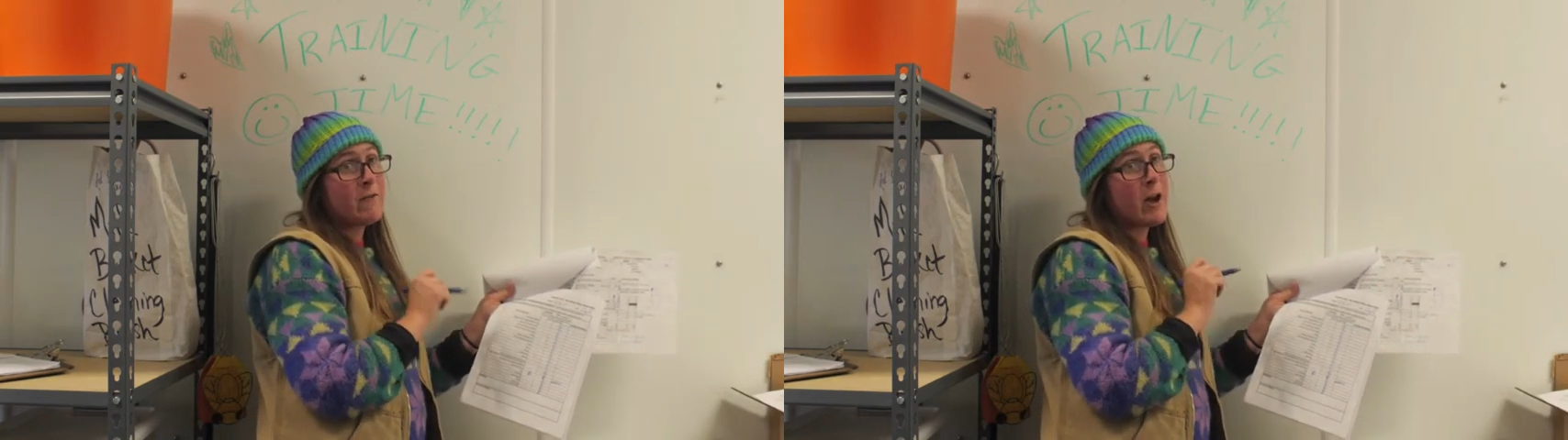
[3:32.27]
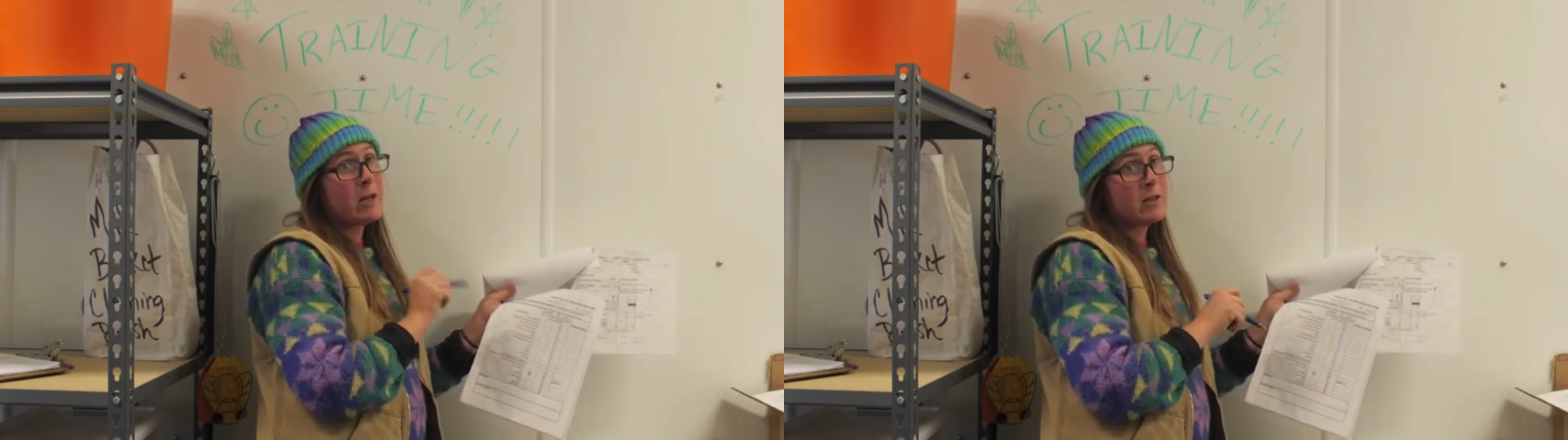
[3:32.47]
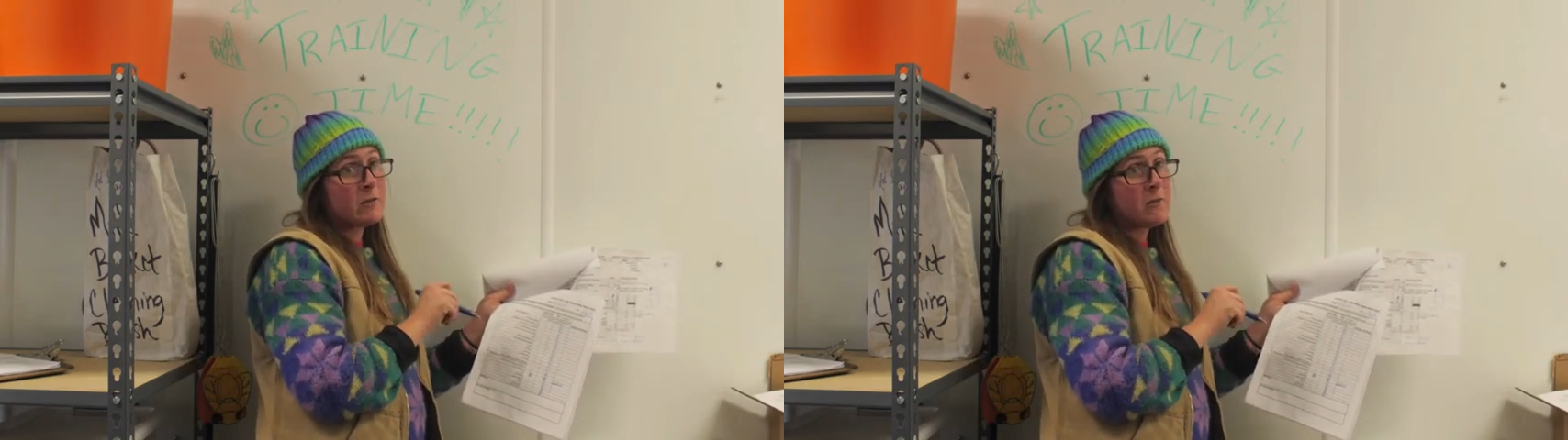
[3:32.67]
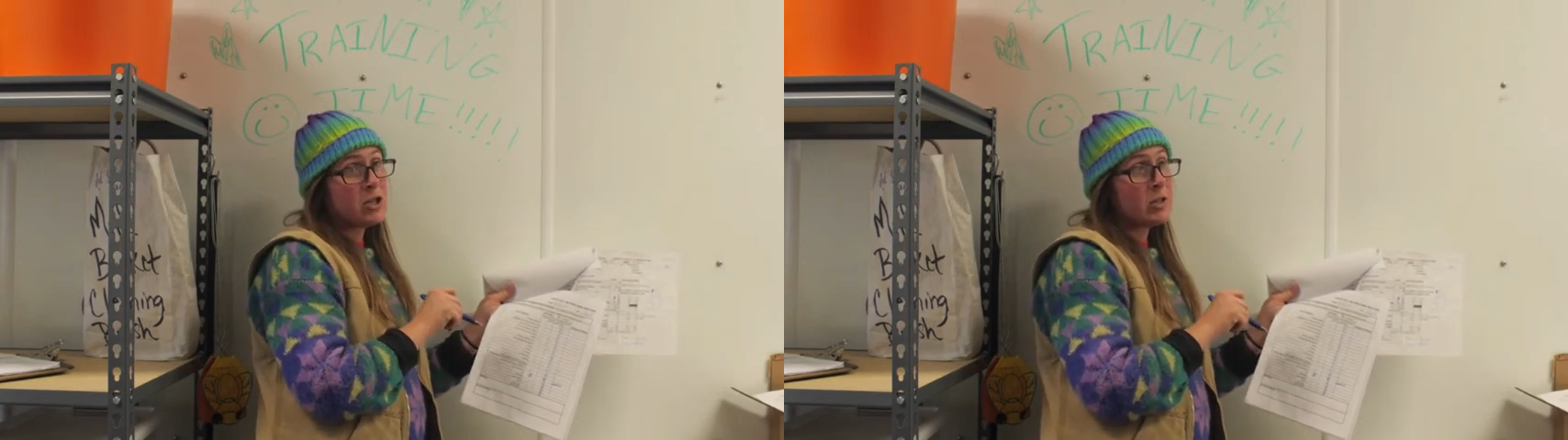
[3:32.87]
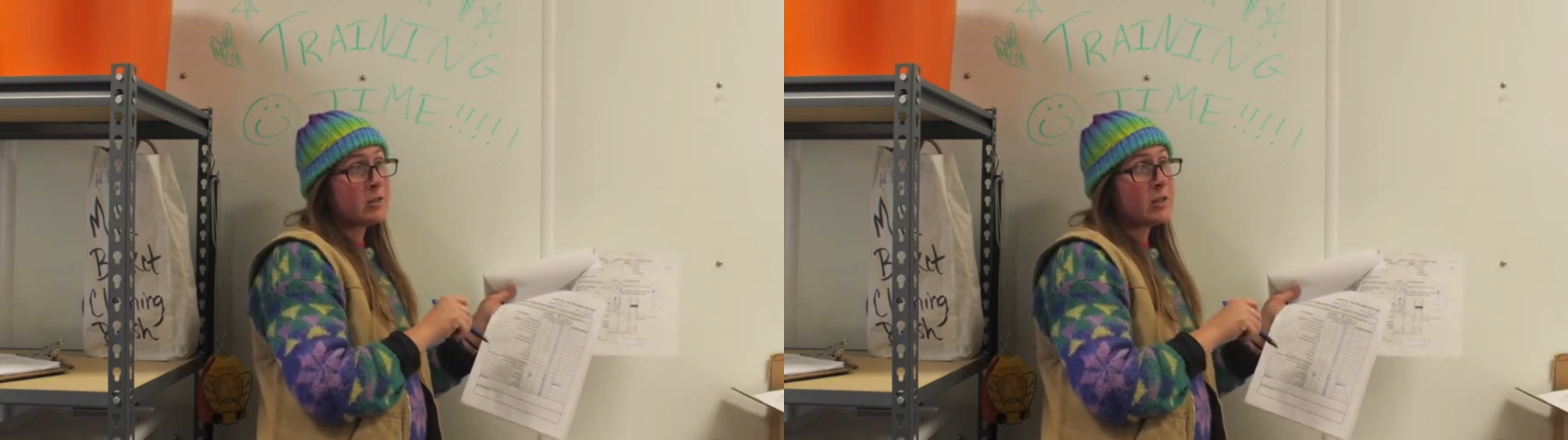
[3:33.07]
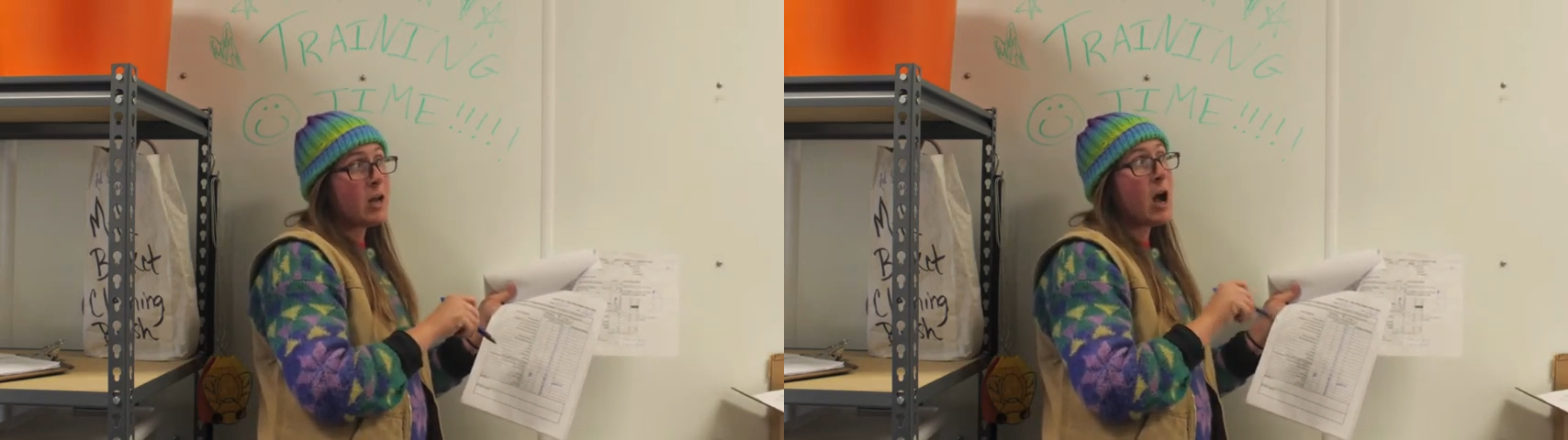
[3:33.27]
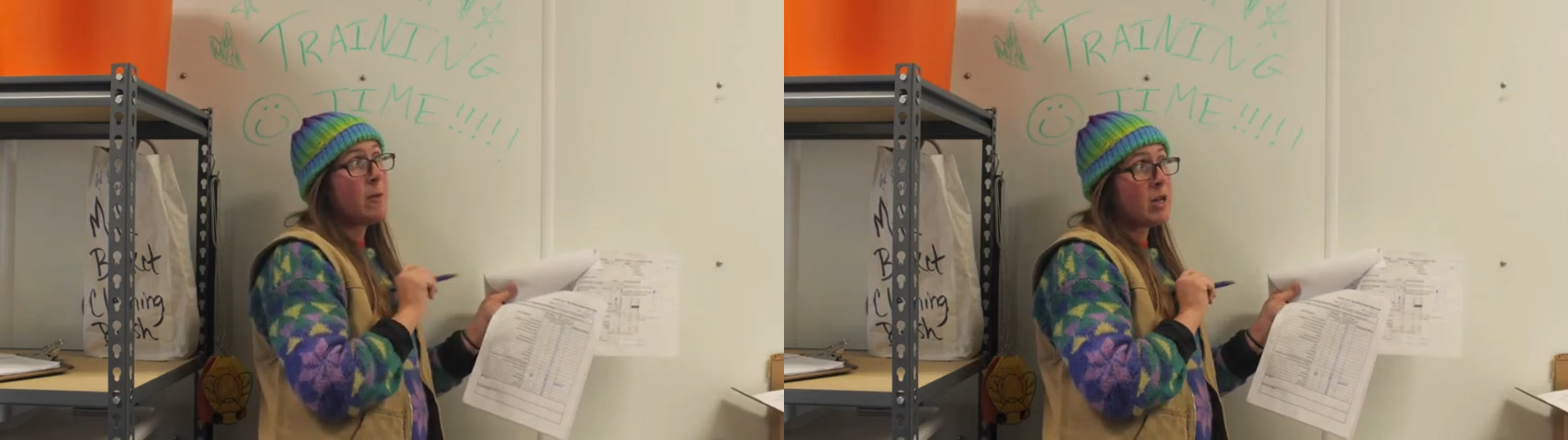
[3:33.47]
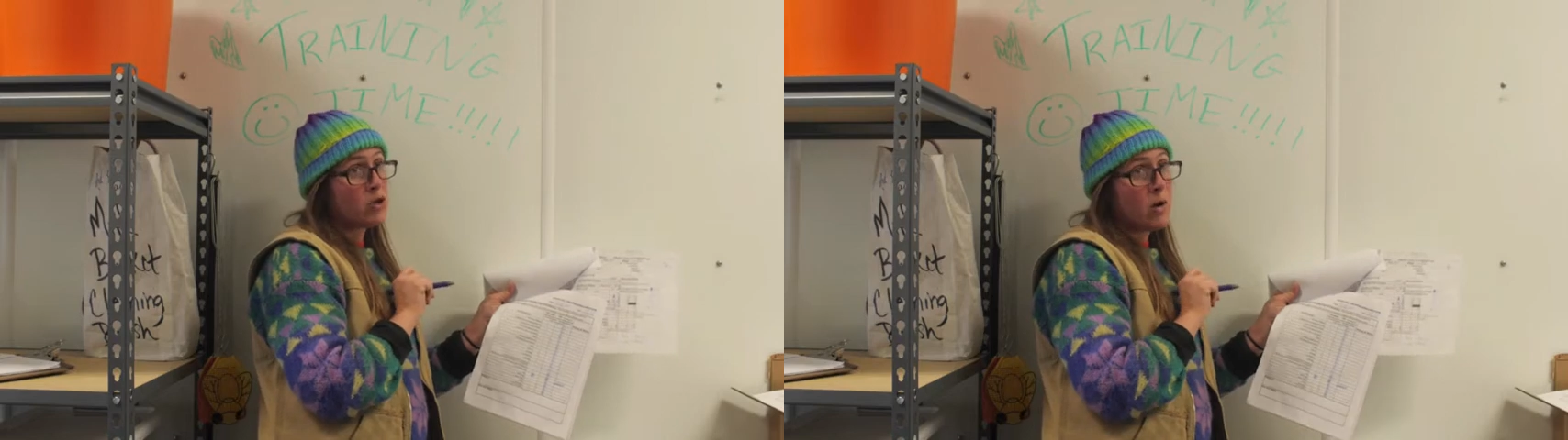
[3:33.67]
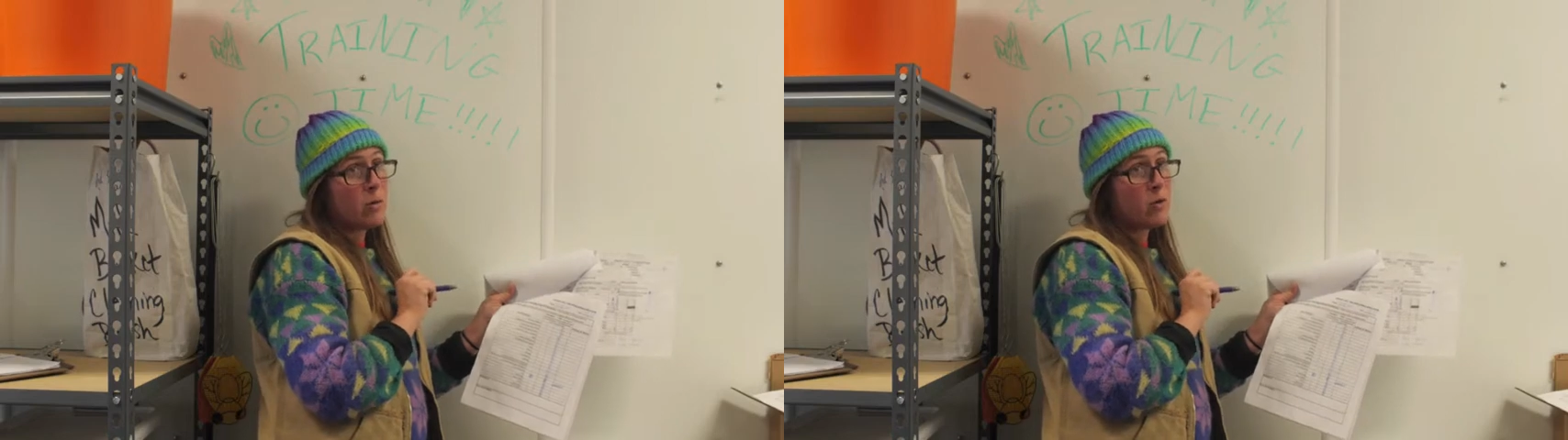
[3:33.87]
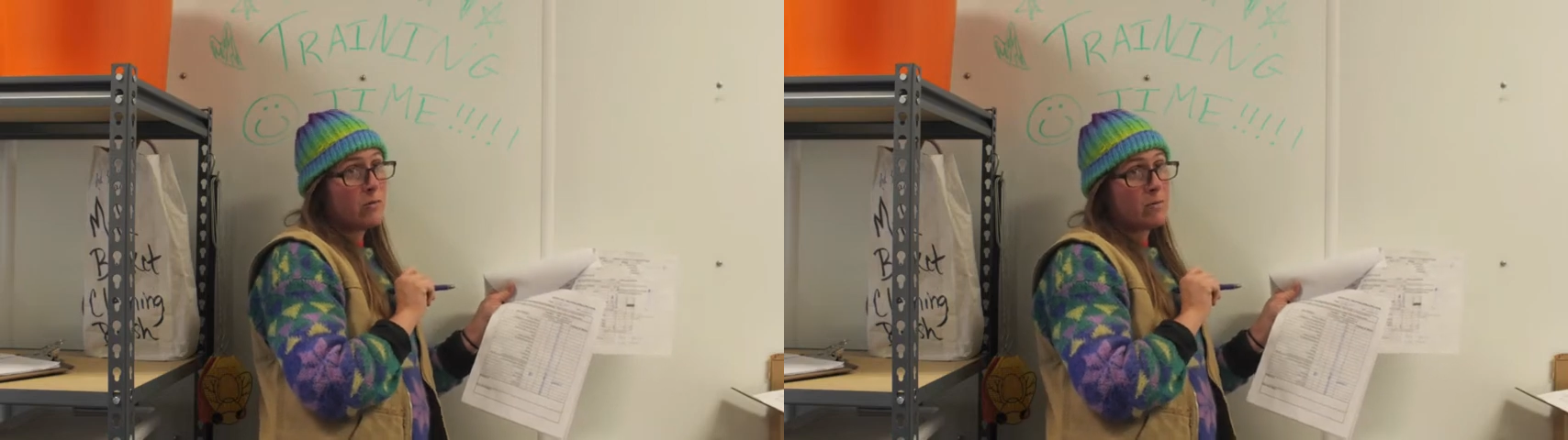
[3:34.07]
find a deficiency, I'm in
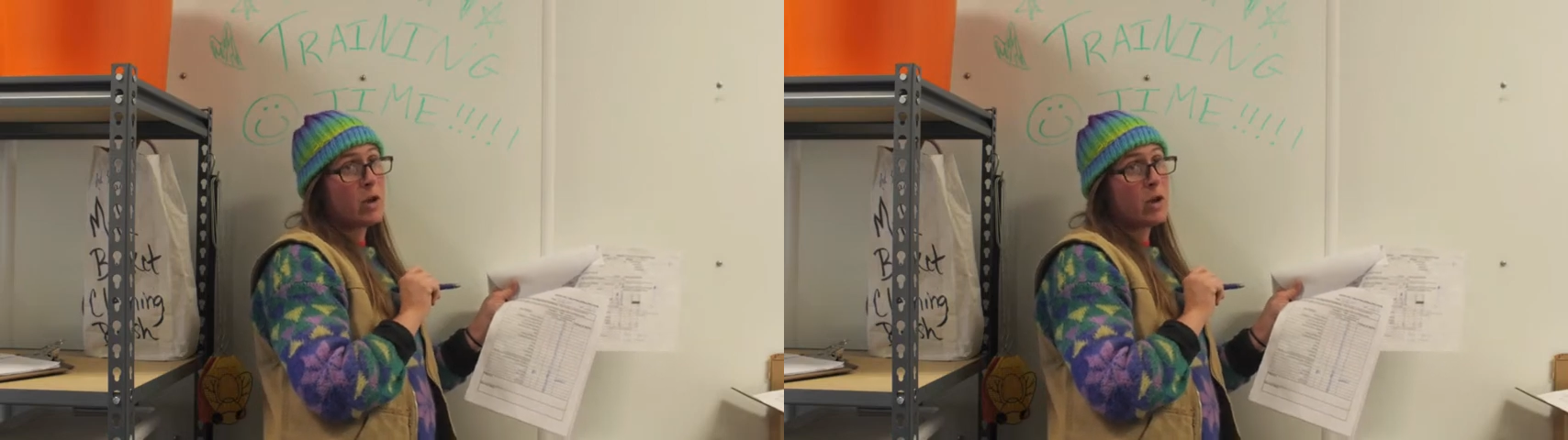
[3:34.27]
trouble.